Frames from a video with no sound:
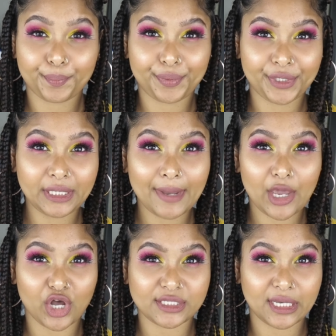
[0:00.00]

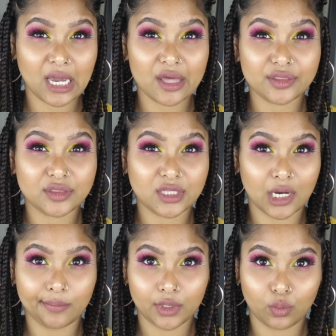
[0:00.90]
Prebiotic
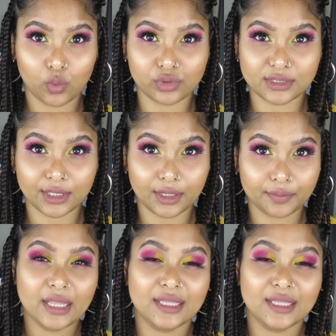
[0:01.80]
Thermal Water.